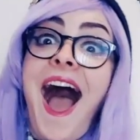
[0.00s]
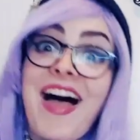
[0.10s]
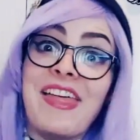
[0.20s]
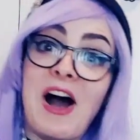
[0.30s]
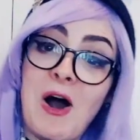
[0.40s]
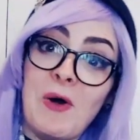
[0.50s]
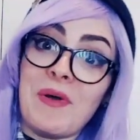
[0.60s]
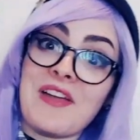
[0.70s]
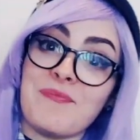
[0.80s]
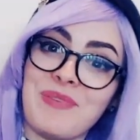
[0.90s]
and they all
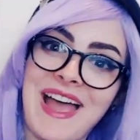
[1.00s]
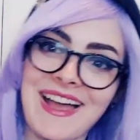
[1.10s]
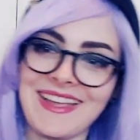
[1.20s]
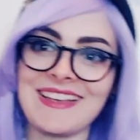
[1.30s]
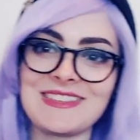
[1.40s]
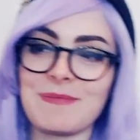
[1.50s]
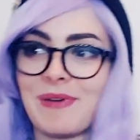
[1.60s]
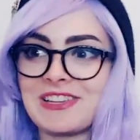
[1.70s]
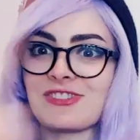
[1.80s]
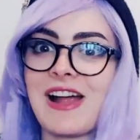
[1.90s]
wave back as the
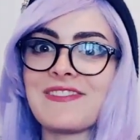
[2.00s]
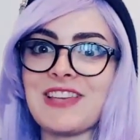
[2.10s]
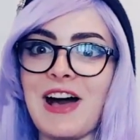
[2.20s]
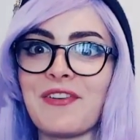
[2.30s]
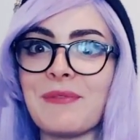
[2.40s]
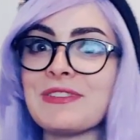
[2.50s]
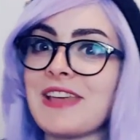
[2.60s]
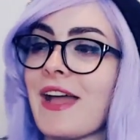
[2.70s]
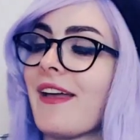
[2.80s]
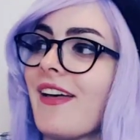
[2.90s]
bus drives off, and I'm
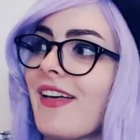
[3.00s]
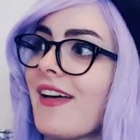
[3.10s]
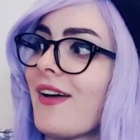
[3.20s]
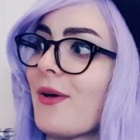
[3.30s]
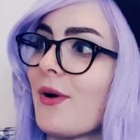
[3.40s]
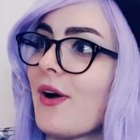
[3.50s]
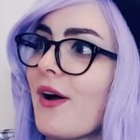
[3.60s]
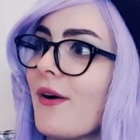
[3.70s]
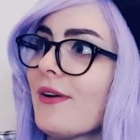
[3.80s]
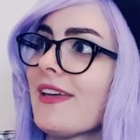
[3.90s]
just like,
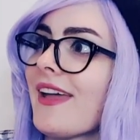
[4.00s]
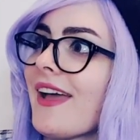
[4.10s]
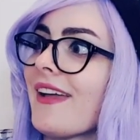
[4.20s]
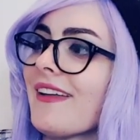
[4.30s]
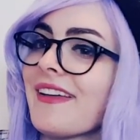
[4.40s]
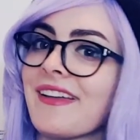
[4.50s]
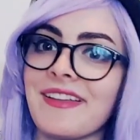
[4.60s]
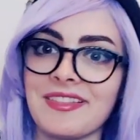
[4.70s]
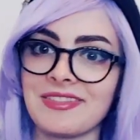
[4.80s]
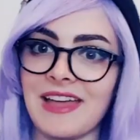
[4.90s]
okay,
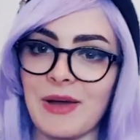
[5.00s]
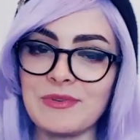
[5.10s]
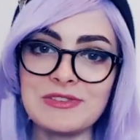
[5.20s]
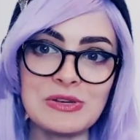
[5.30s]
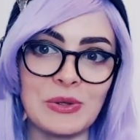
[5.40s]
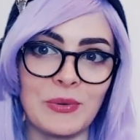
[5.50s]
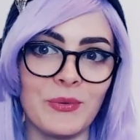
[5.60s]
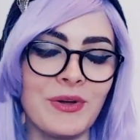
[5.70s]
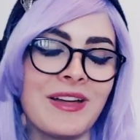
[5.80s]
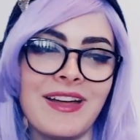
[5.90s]
that was
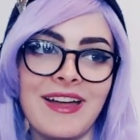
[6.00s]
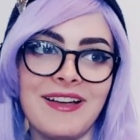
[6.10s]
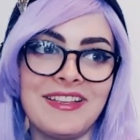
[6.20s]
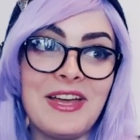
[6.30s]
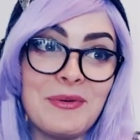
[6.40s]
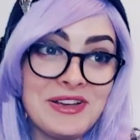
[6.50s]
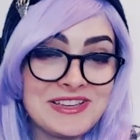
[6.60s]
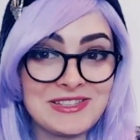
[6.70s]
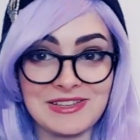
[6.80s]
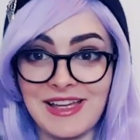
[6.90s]
new. It
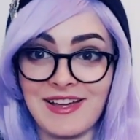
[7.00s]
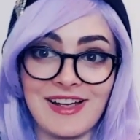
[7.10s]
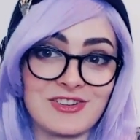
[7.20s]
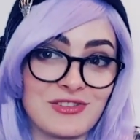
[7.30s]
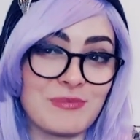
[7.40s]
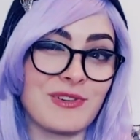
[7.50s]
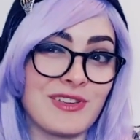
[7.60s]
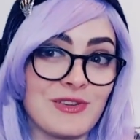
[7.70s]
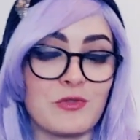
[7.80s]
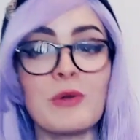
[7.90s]
was actually
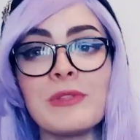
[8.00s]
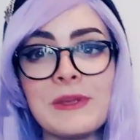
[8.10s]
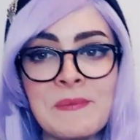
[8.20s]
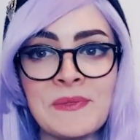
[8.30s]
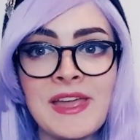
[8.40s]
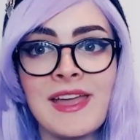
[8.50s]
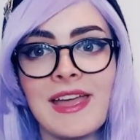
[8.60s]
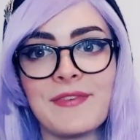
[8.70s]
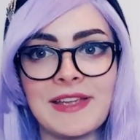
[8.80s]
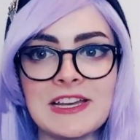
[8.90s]
pretty cute. Normally,
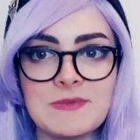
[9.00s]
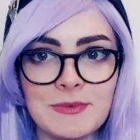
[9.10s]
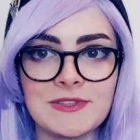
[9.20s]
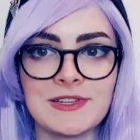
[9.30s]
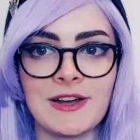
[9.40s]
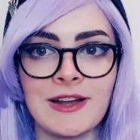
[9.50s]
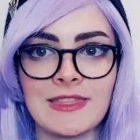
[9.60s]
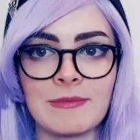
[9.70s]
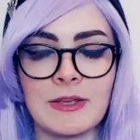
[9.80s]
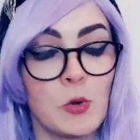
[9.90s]
if I catch people staring
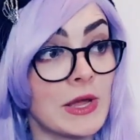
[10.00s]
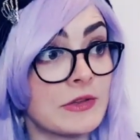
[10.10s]
at them like, you